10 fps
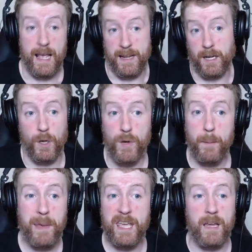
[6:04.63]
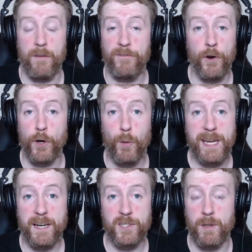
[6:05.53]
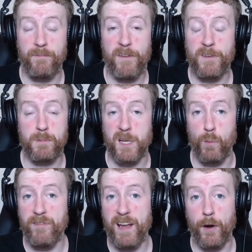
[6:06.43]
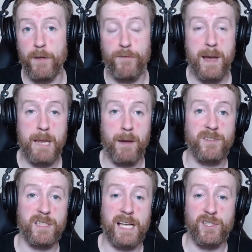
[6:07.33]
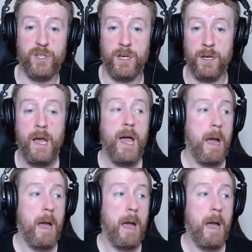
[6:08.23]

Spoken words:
including picking Inferno when he had a sub 50% win rate on it for many months last year.